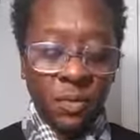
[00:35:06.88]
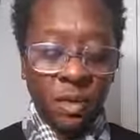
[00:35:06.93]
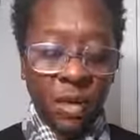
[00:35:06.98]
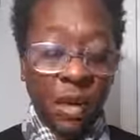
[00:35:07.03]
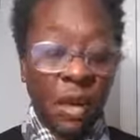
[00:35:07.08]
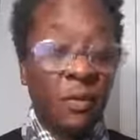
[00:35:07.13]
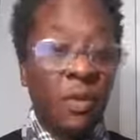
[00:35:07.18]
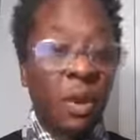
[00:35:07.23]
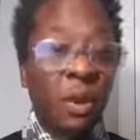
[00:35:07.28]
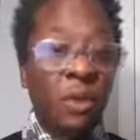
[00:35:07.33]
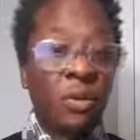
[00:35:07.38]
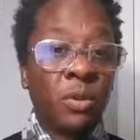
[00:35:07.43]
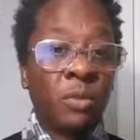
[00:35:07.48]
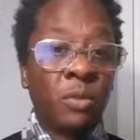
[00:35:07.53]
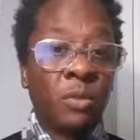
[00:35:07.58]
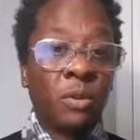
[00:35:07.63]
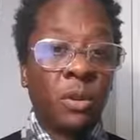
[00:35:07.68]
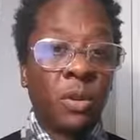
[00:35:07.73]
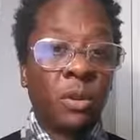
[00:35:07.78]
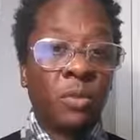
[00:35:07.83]
Even though, you
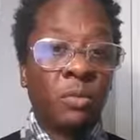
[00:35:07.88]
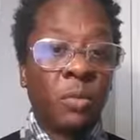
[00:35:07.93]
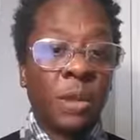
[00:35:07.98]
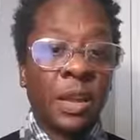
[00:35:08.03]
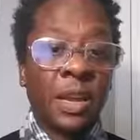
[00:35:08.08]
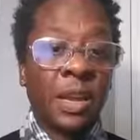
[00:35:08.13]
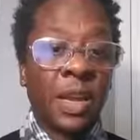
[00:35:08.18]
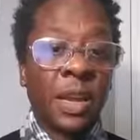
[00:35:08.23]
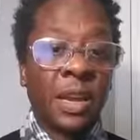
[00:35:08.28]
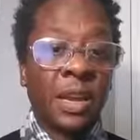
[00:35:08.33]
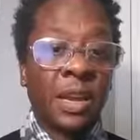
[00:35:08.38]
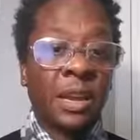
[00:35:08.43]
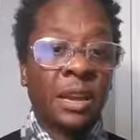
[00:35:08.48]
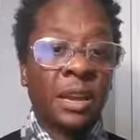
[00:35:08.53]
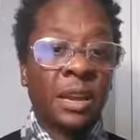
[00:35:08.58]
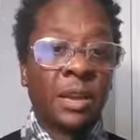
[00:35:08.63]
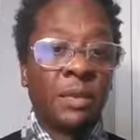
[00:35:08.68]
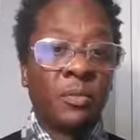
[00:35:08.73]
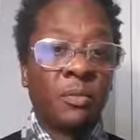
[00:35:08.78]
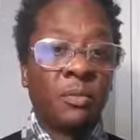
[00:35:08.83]
know, men can't get
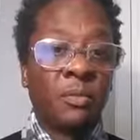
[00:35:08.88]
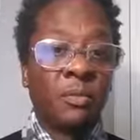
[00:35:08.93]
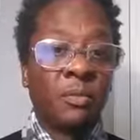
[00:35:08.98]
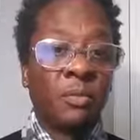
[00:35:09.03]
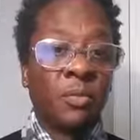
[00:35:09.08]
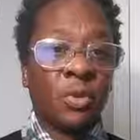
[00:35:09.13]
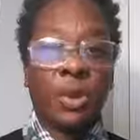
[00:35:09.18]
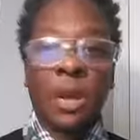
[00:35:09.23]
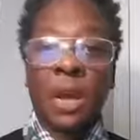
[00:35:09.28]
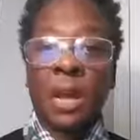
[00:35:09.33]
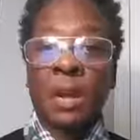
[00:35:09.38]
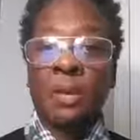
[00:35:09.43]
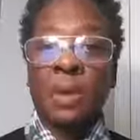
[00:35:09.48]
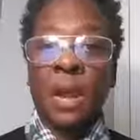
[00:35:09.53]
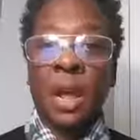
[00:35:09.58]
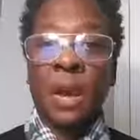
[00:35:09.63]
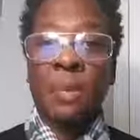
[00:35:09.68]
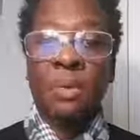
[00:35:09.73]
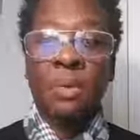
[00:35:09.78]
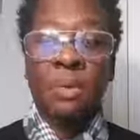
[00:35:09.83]
any punani
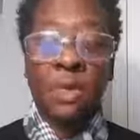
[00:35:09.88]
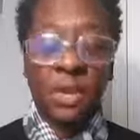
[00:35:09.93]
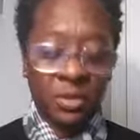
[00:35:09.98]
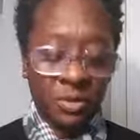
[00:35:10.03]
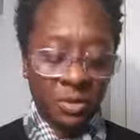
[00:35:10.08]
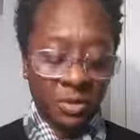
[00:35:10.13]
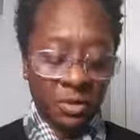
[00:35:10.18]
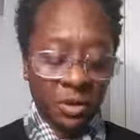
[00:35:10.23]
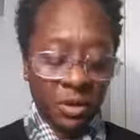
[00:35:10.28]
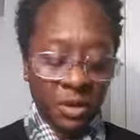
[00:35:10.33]
without permission.